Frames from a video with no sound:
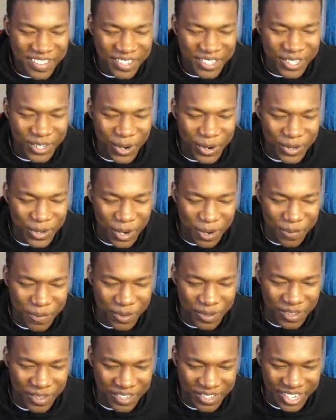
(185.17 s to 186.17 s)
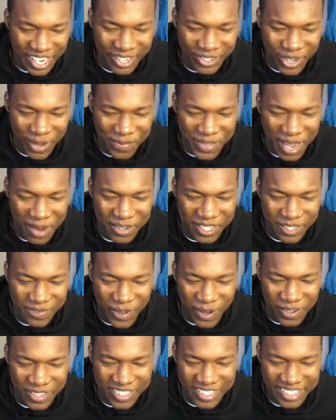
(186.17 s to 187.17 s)
They're so adorable. Trying to drop down the
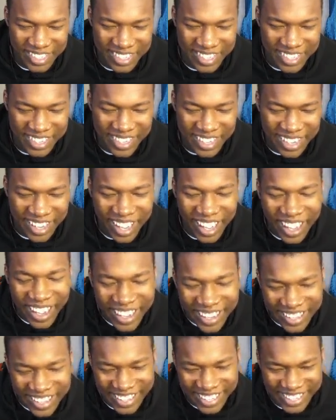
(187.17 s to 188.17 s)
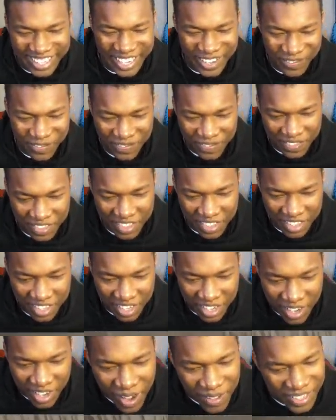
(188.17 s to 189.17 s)
smokes. look at them.
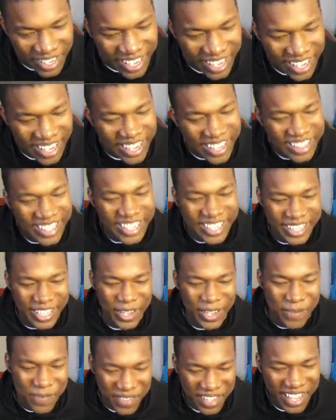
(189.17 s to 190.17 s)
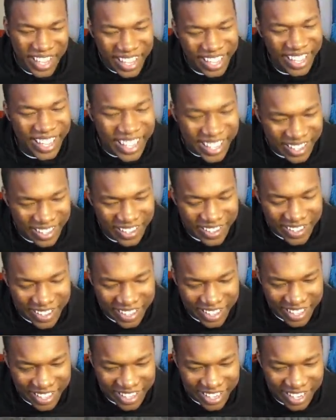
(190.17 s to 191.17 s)
Oh, look, look at them.
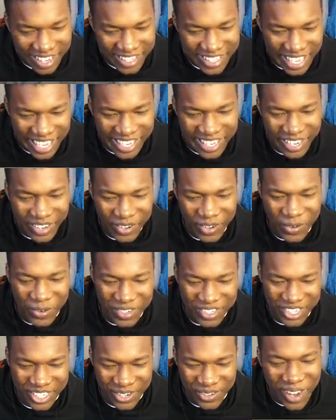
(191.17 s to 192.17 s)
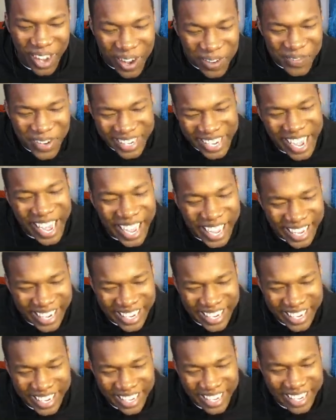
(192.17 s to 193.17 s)
they, they don't know where to shoot. Oh my god.
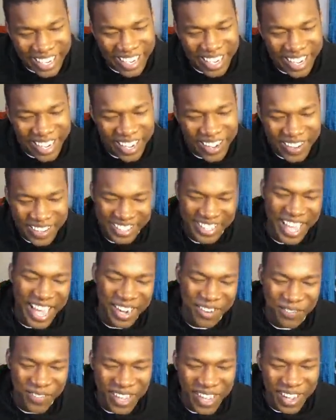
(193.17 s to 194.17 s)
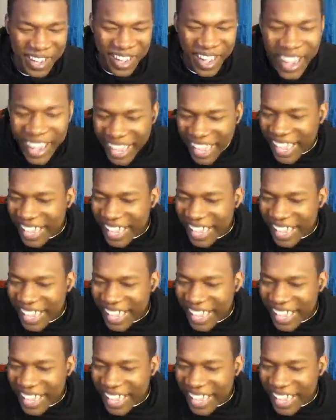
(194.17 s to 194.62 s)
Got him.